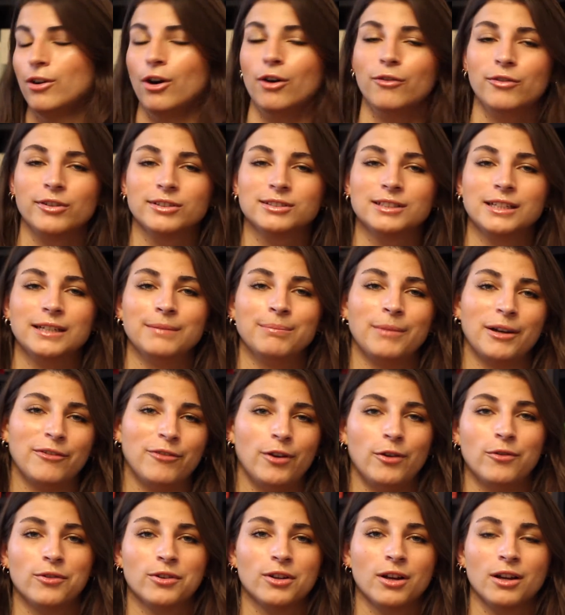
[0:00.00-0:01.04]
Obviously, my
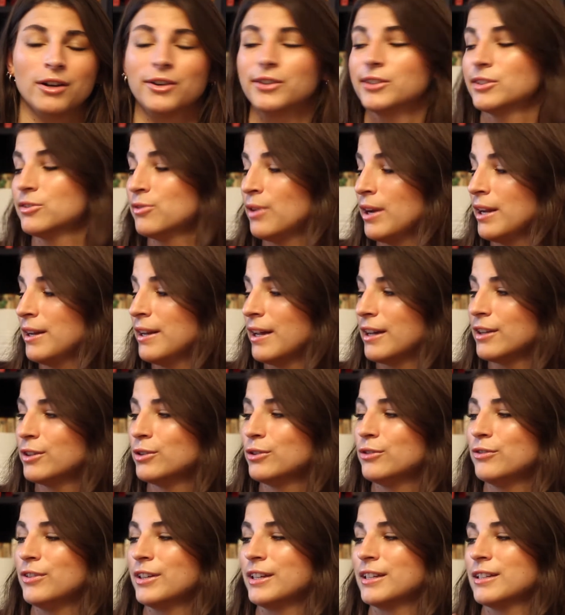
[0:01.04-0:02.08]
favorite color is red. I
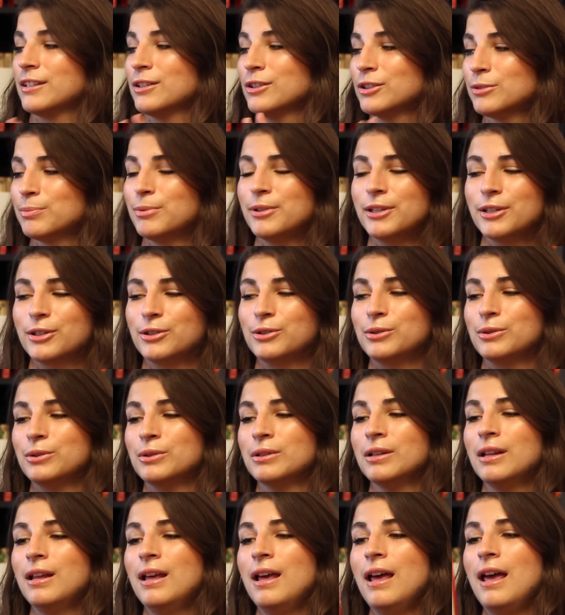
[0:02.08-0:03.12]
do think it looks pretty cool.